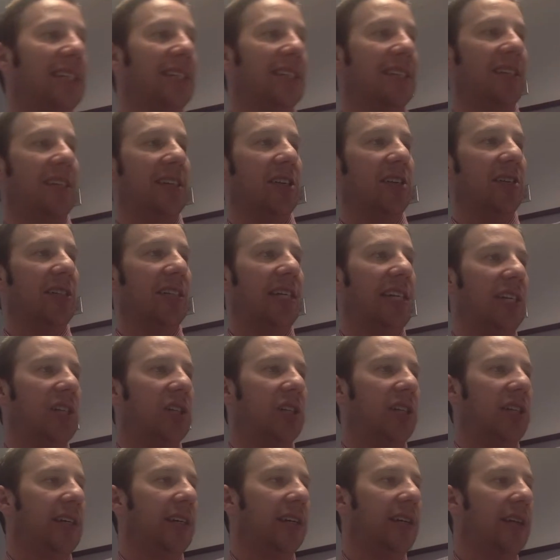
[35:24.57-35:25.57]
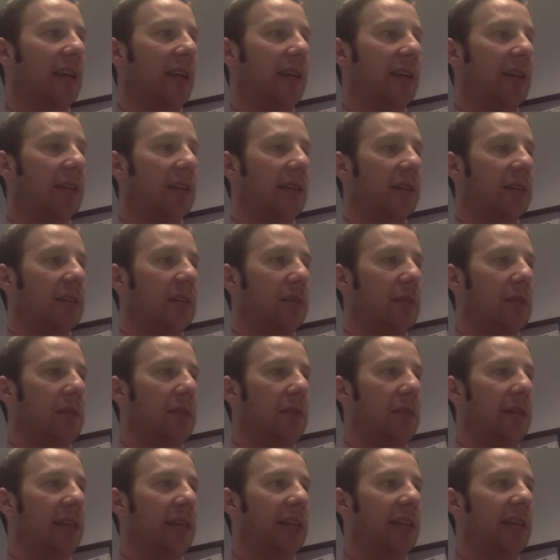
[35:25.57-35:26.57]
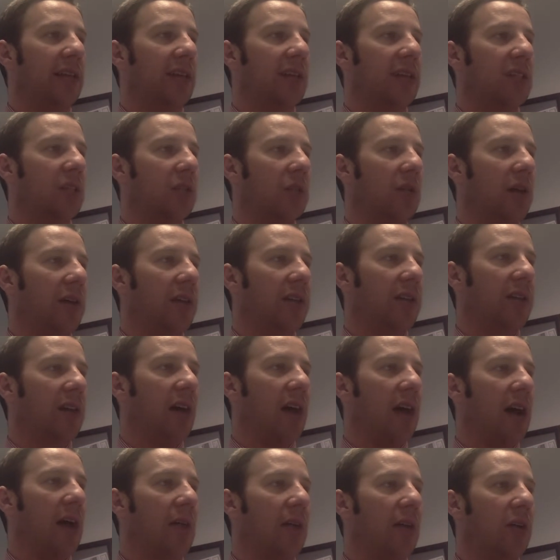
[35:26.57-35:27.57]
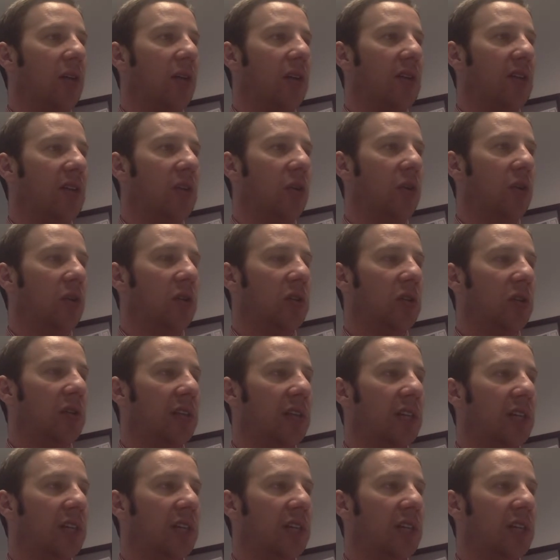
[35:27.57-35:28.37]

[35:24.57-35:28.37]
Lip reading: consider teaching some of the many theories throughout time and across culture that